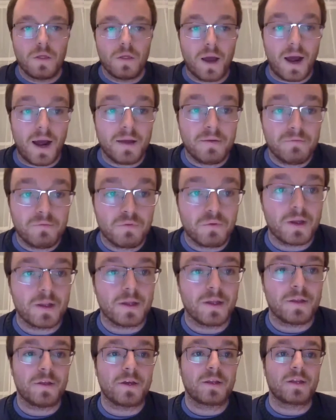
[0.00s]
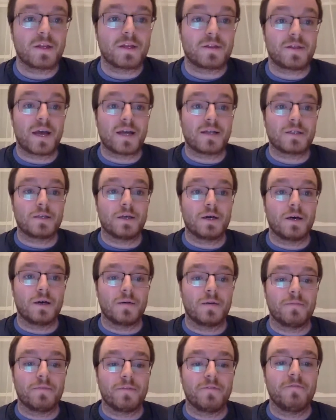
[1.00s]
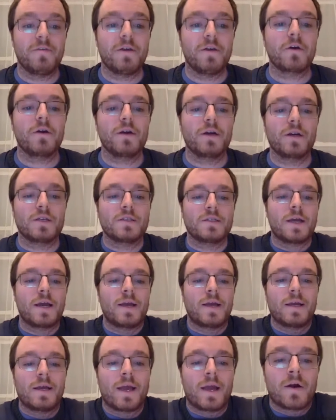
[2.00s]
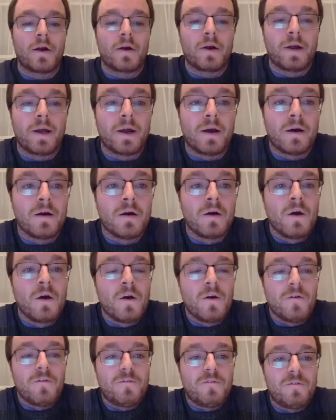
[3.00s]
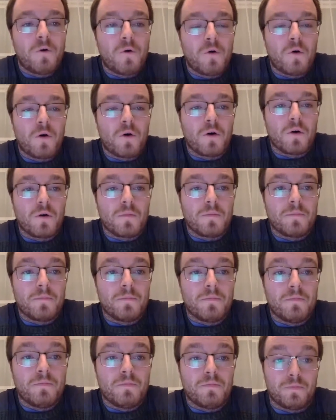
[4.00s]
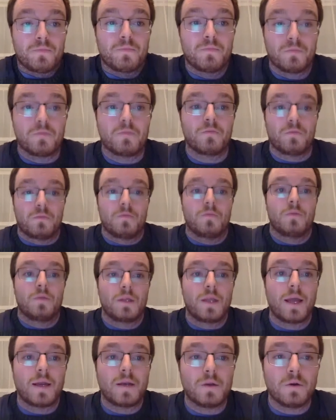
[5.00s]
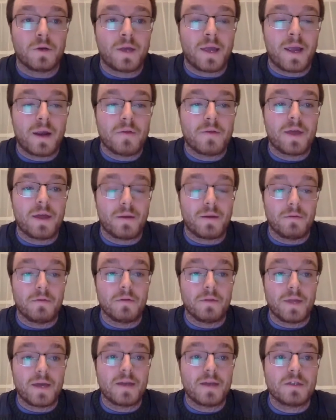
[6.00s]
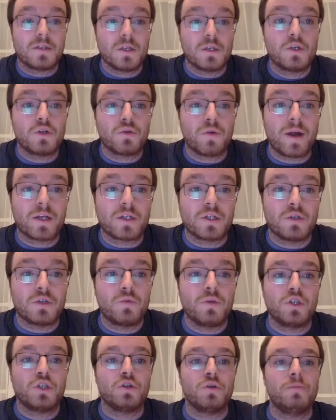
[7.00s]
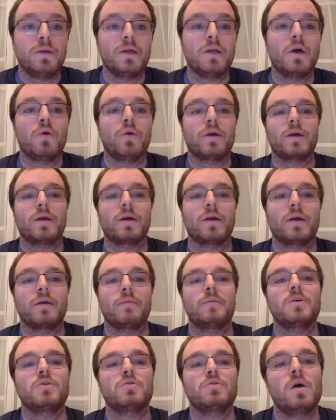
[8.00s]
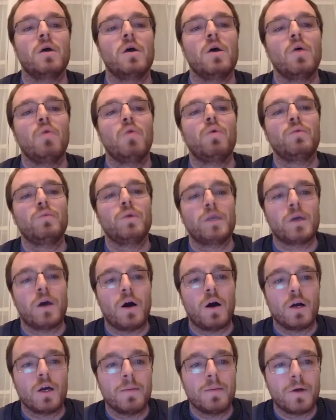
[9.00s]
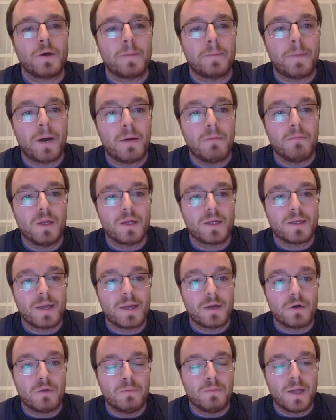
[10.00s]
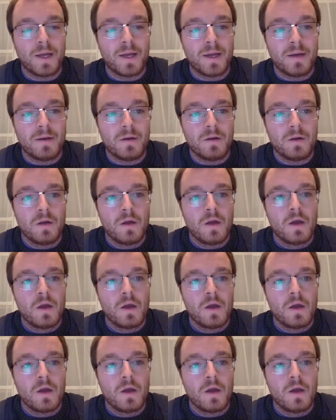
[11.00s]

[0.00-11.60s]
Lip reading: I really think that that's a very exciting area for dental care, that is the direction we should be going in. Because when we talk about a public dental plan,